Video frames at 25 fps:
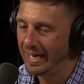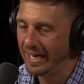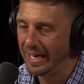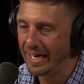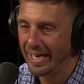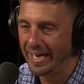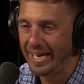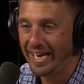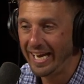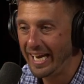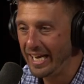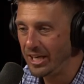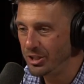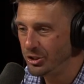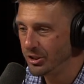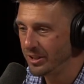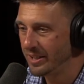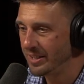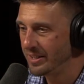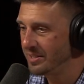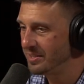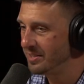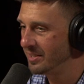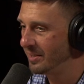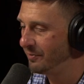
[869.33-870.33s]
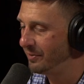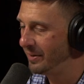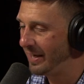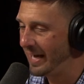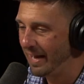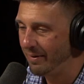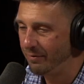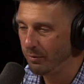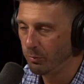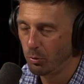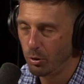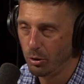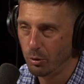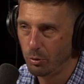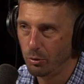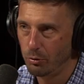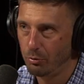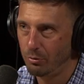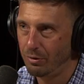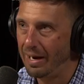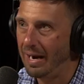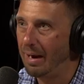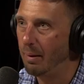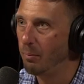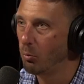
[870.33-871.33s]
Uh, agents, if you haven't worked with
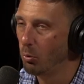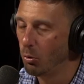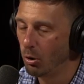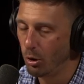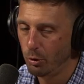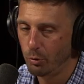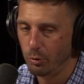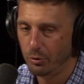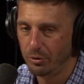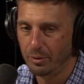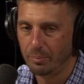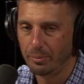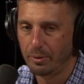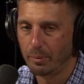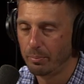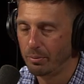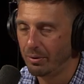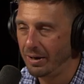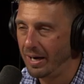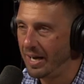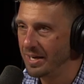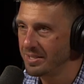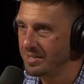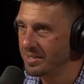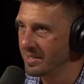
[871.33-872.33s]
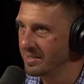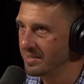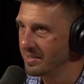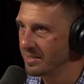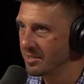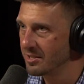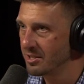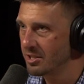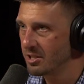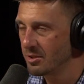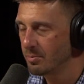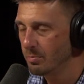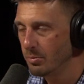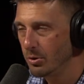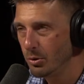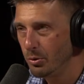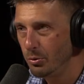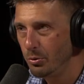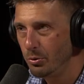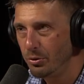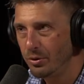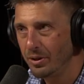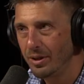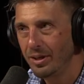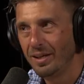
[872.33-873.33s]
Rob, work with him. The process is
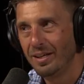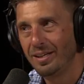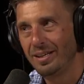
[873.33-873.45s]
smooth.